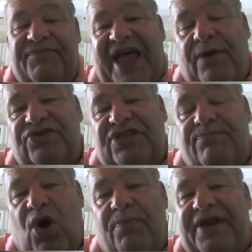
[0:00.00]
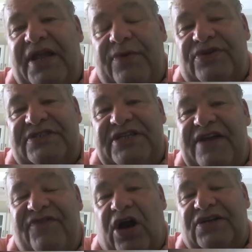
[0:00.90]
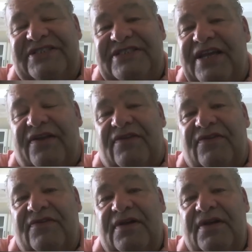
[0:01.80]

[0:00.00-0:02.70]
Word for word: That was the moment he received our sins.